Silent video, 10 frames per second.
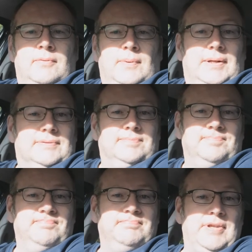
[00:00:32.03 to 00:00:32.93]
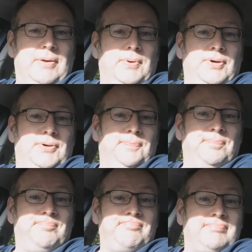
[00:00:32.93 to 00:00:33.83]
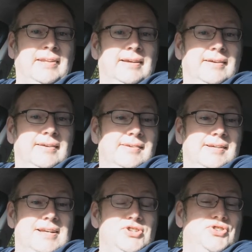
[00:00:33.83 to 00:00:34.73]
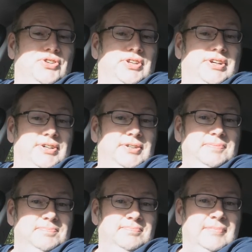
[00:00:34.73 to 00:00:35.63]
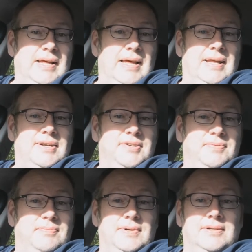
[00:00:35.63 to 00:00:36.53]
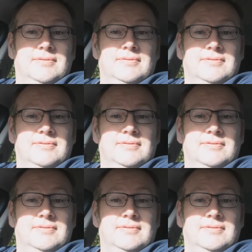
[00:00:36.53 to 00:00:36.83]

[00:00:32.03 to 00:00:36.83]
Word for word: Well, here we are inside the car, and well,